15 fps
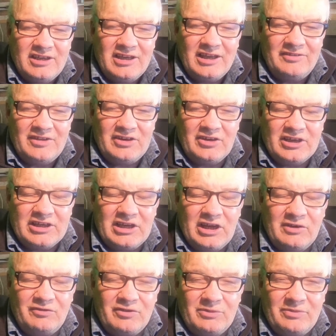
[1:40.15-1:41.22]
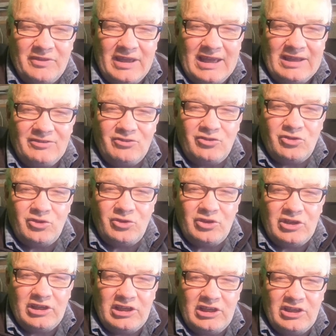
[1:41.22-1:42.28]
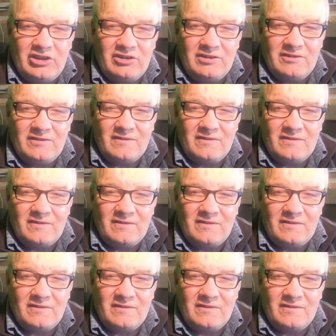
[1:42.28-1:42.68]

and then I go from that to the